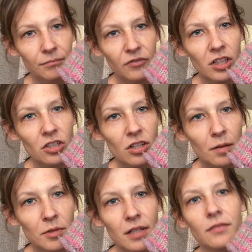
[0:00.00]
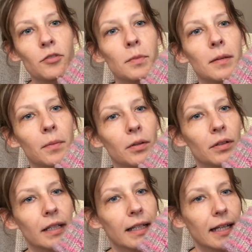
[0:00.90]
finished objects for
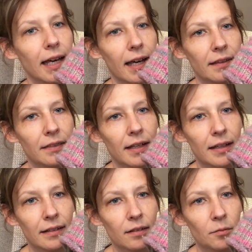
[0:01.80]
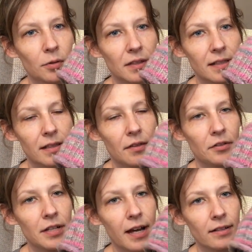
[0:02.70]
people and then put these
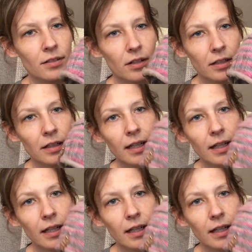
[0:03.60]
leather tags on.